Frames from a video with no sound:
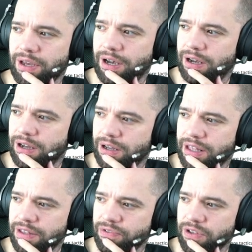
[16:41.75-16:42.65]

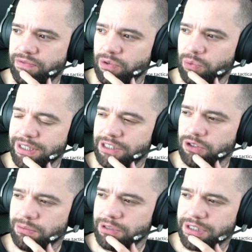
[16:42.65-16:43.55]
If you want, it's
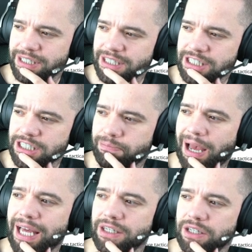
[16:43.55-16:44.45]
almost an
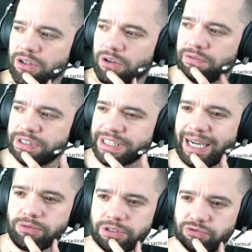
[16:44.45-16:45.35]
expanding of
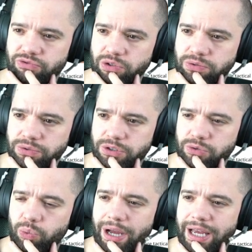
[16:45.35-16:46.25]
scouting rules
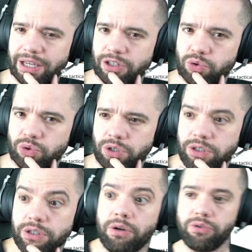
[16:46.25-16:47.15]
where you
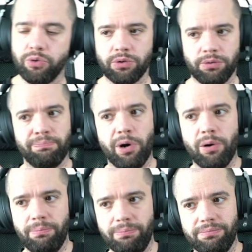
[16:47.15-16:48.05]
could
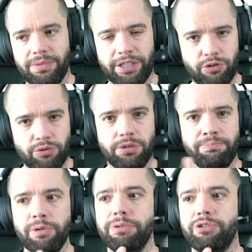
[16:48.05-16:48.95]
bomb, like you could
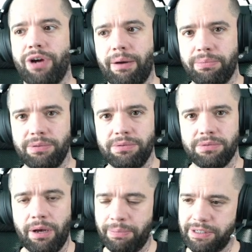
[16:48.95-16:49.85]
booby trap
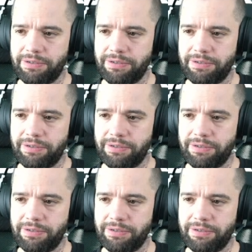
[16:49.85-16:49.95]
a piece of